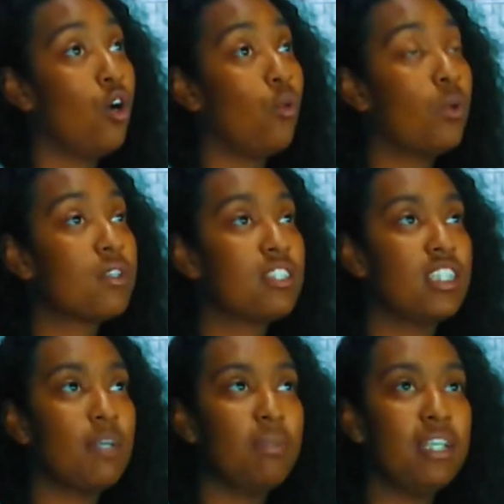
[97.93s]
will
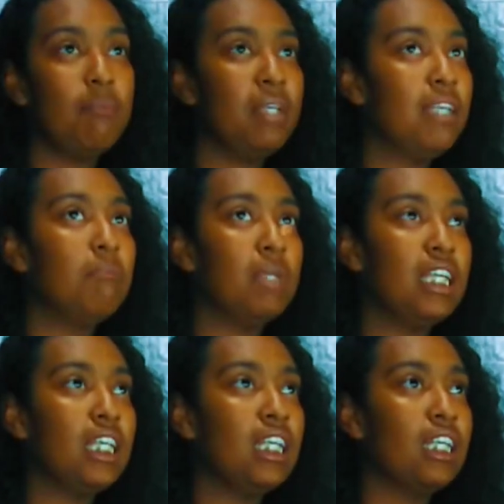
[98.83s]
simply be
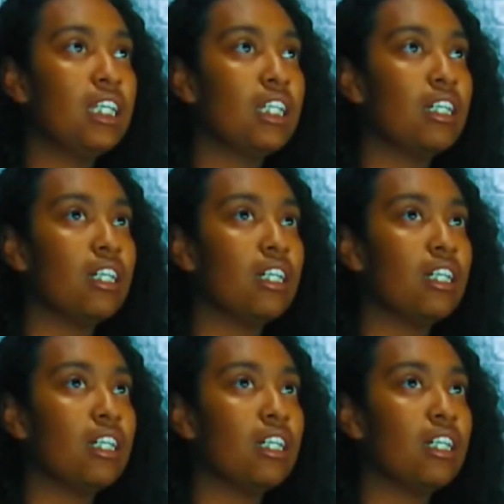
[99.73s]
me